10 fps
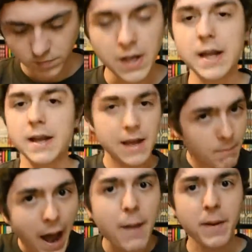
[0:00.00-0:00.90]

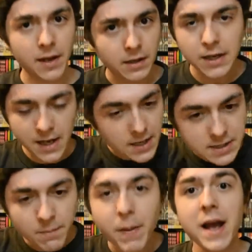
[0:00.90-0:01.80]
In my opinion,
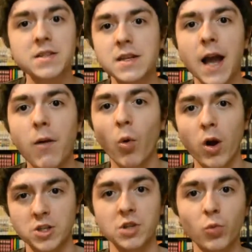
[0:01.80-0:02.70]
it's the best thing I'm
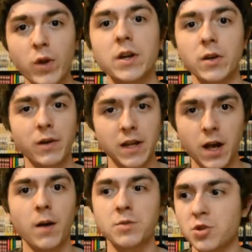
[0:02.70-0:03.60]
watching weekly when it
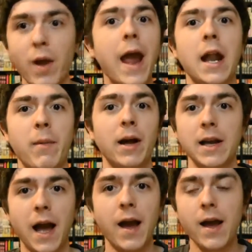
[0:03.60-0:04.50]
comes to anime.
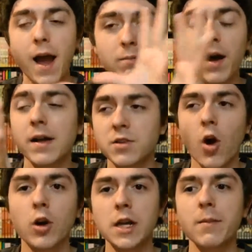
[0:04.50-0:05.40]
Like, I'm not
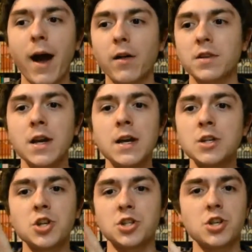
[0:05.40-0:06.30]
talking about
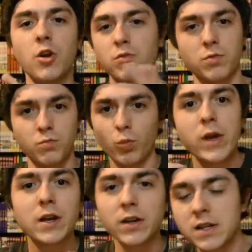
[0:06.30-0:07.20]
just,
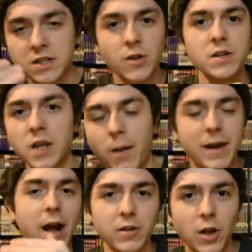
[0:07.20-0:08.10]
weekly series
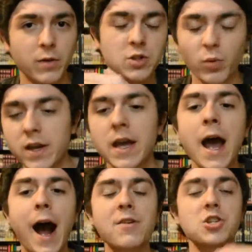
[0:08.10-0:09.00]
coming out, each week.
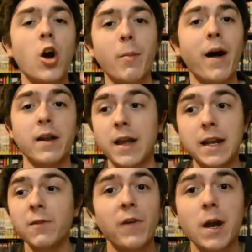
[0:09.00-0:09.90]
I'm just talking about
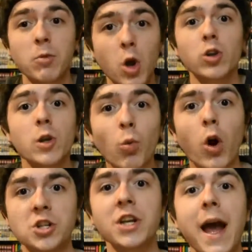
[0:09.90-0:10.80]
anything I'm currently
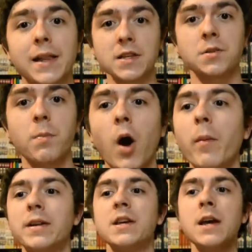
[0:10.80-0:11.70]
watching at this
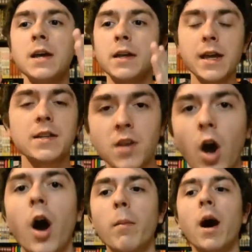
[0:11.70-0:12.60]
moment.
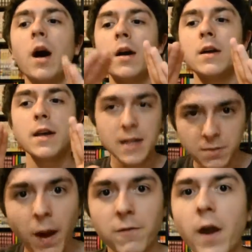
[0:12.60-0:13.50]
Gintama
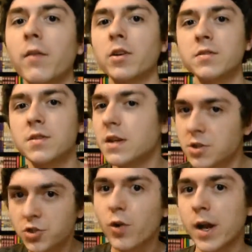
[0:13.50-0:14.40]
is my favorite. It
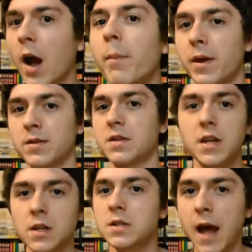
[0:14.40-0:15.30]
straight up is.
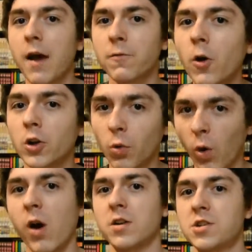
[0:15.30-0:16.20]
It is that fun to
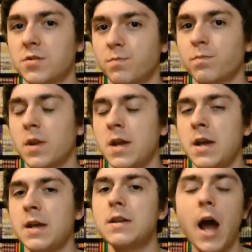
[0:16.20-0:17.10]
watch.
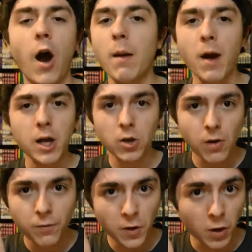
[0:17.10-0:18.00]
Now, I'm not going to
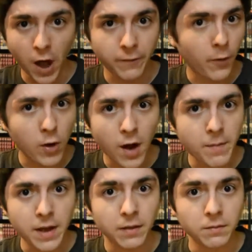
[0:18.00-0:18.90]
reveal how far
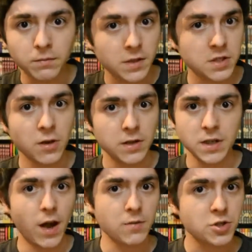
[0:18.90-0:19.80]
I'm in the
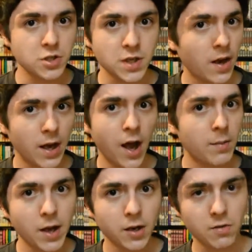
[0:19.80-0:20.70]
series. I'm just going to say right now,
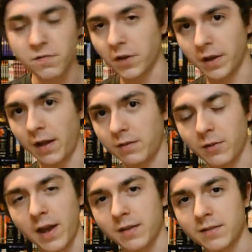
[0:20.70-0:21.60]
I'm not going to reveal that,
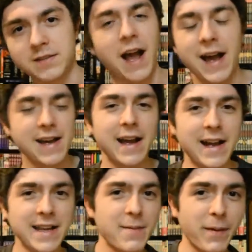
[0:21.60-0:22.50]
okay? Because I
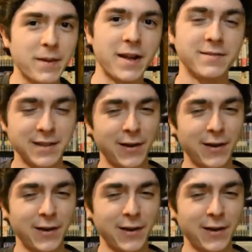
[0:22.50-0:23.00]
got to keep up that,